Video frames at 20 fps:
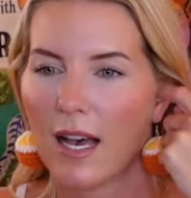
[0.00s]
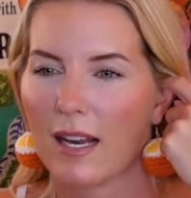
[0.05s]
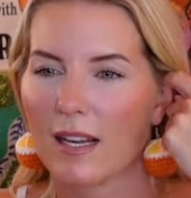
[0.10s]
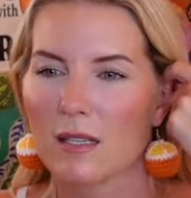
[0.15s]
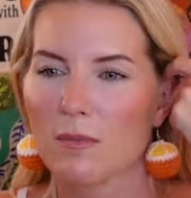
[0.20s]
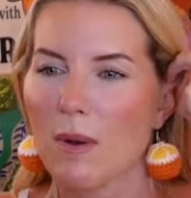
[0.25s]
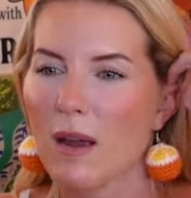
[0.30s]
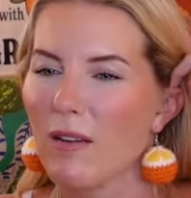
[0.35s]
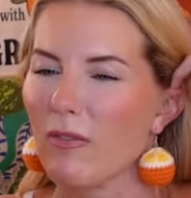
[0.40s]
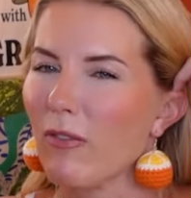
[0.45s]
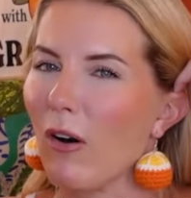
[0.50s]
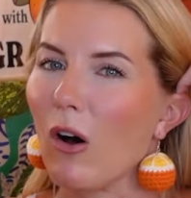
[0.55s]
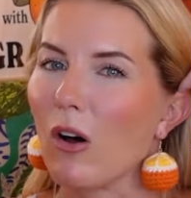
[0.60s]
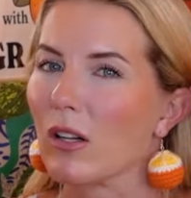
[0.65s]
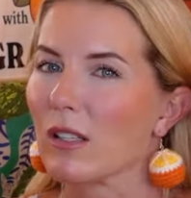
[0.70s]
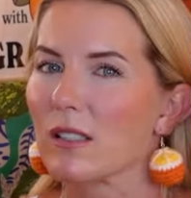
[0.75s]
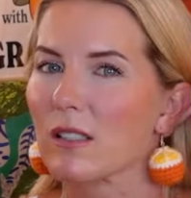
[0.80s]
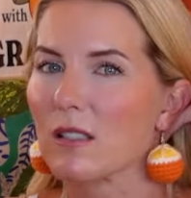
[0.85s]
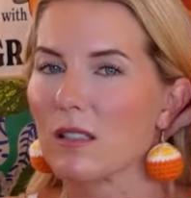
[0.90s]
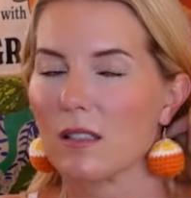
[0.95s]
And it's my
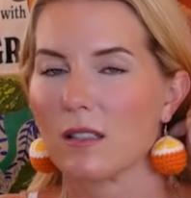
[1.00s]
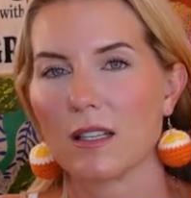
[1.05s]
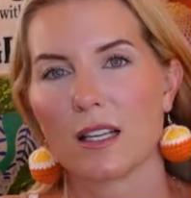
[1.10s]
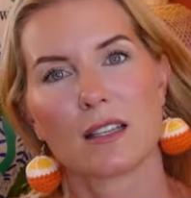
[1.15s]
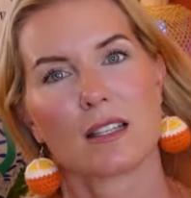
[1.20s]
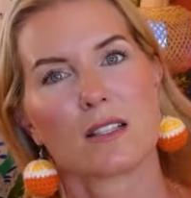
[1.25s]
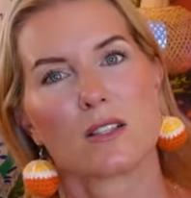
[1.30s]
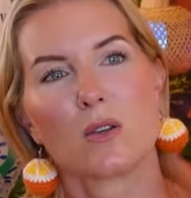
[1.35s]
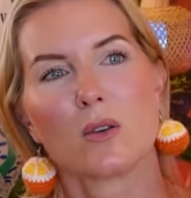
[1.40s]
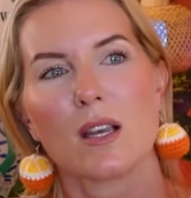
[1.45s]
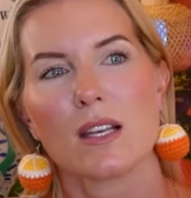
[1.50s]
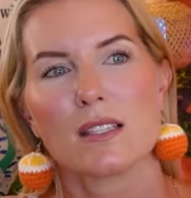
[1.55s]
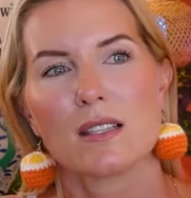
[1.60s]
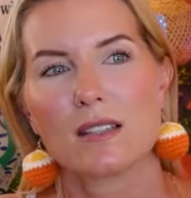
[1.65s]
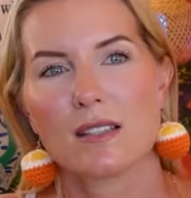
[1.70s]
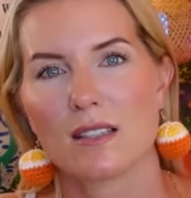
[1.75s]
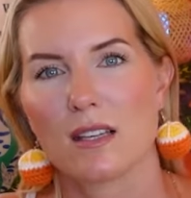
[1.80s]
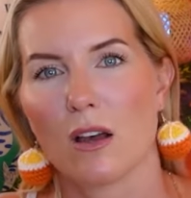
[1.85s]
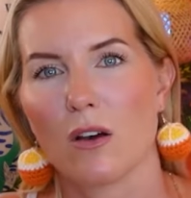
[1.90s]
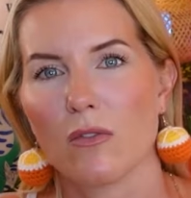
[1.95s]
fault. Like the suitcase
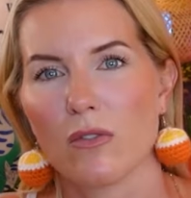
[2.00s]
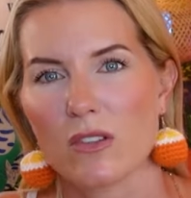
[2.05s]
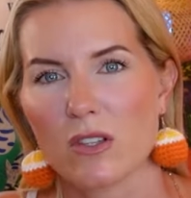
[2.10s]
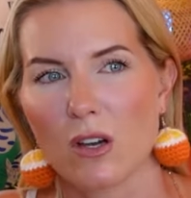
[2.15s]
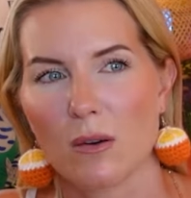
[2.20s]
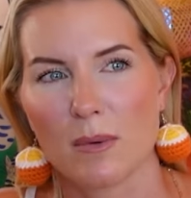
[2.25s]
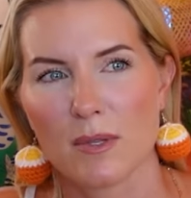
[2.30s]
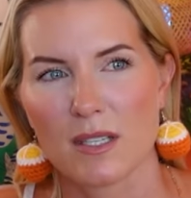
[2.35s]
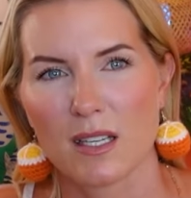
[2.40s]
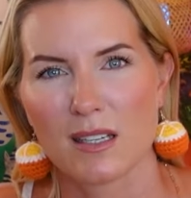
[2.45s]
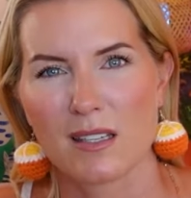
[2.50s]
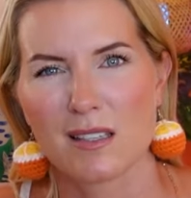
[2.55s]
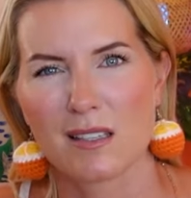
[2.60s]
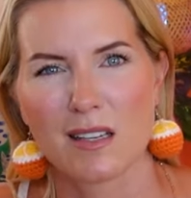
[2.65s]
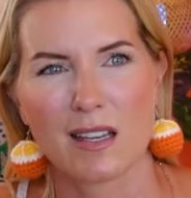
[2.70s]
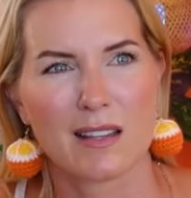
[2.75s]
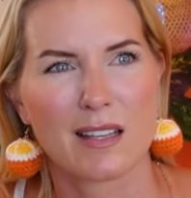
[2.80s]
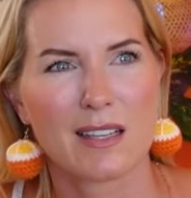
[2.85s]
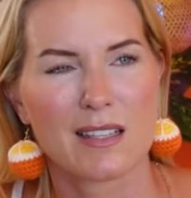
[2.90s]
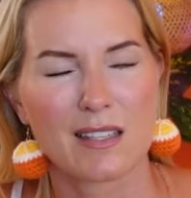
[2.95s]
itself is almost like,
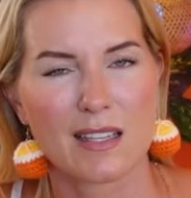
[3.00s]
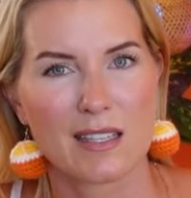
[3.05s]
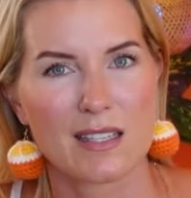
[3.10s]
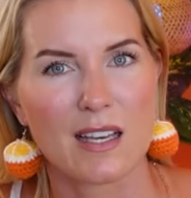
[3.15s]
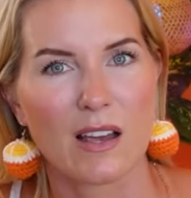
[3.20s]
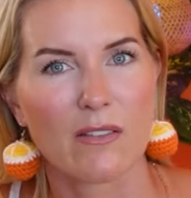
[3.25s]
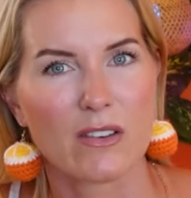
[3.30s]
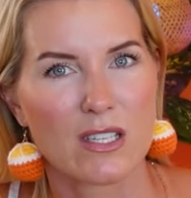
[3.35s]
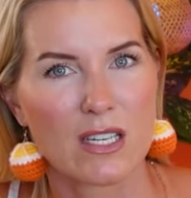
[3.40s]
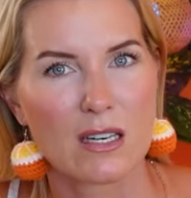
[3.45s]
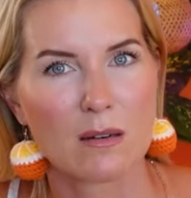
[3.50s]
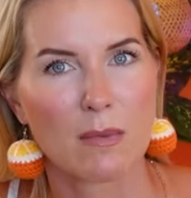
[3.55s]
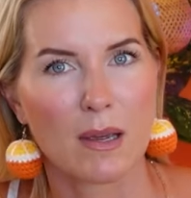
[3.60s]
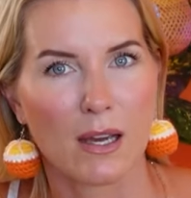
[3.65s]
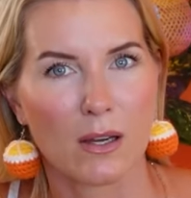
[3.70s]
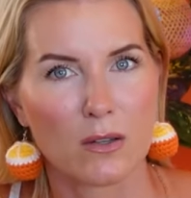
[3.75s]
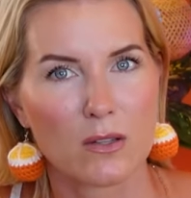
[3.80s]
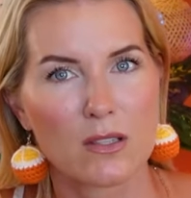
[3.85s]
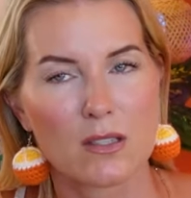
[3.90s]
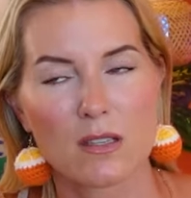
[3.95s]
I think it's like 17
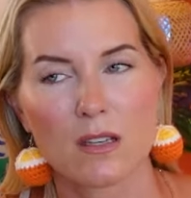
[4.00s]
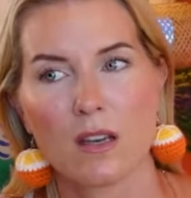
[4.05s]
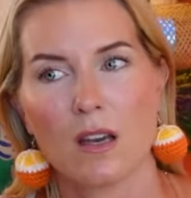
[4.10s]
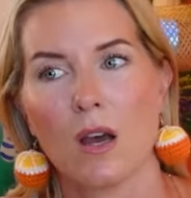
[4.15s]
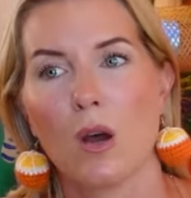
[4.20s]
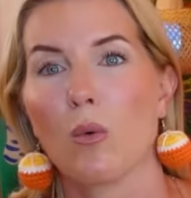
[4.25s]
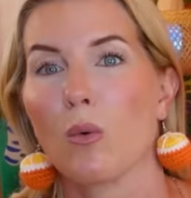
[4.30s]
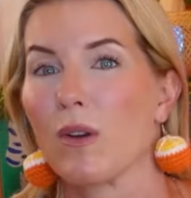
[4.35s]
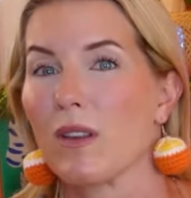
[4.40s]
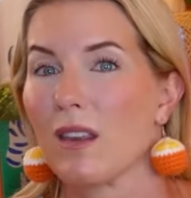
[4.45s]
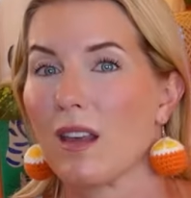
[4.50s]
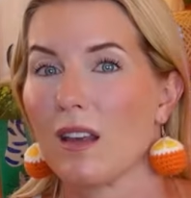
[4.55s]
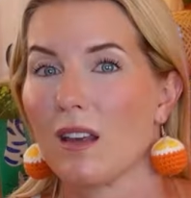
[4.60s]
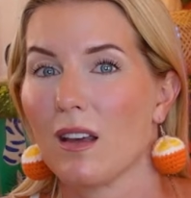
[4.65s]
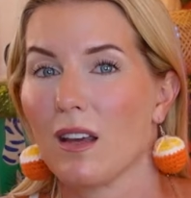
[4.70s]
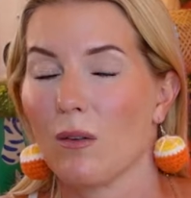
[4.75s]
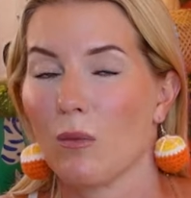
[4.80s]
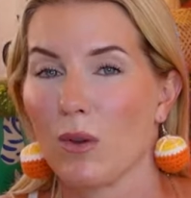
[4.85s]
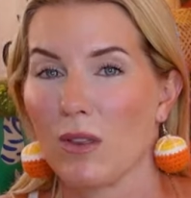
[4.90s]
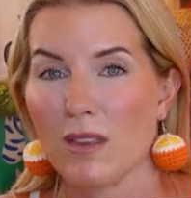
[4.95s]
pounds
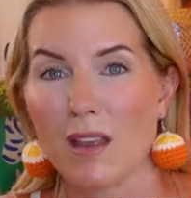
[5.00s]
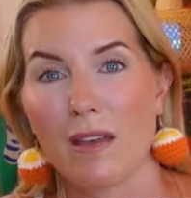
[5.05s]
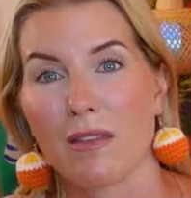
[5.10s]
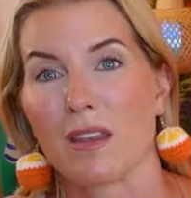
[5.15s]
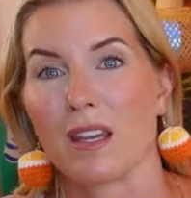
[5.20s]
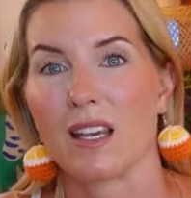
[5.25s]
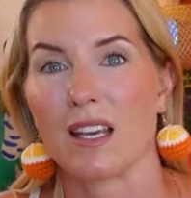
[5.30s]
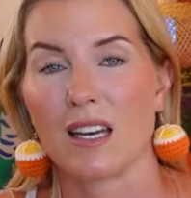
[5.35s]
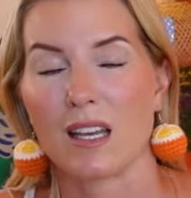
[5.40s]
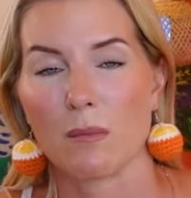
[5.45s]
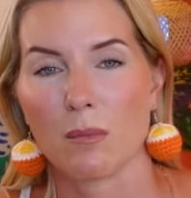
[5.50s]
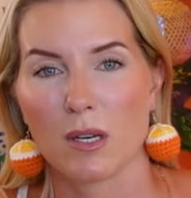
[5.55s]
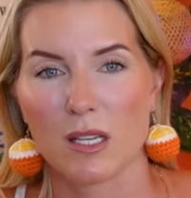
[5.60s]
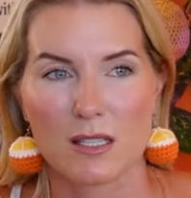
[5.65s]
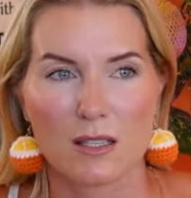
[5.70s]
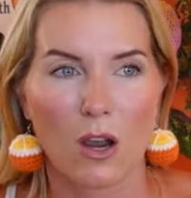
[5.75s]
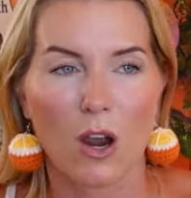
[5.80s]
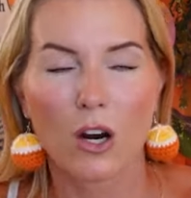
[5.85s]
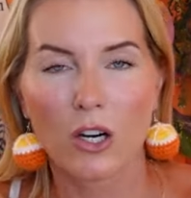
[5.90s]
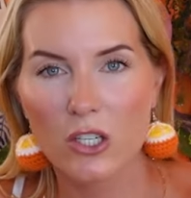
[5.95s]
with nothing in it, but
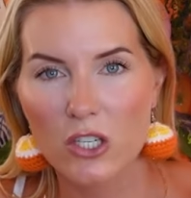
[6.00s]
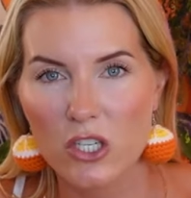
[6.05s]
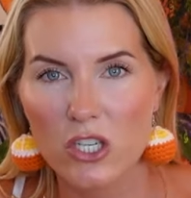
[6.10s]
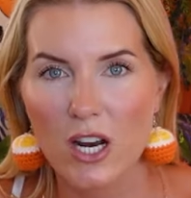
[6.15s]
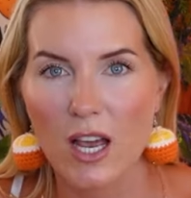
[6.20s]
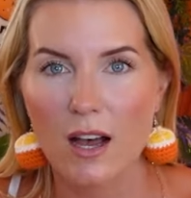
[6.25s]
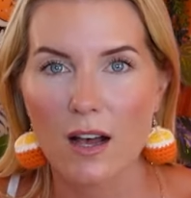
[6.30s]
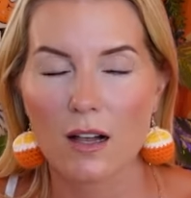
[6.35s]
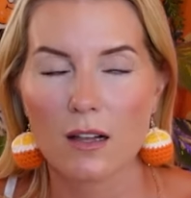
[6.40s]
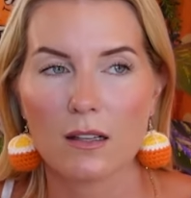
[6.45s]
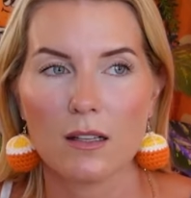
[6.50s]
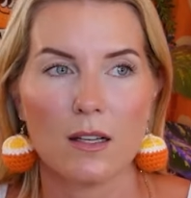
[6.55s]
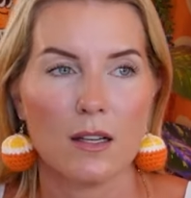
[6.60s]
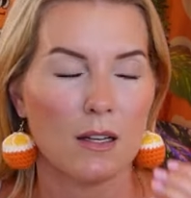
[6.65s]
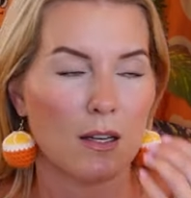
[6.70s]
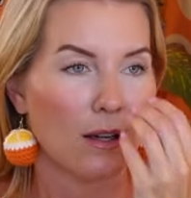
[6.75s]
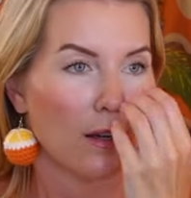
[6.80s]
it's a hard shell.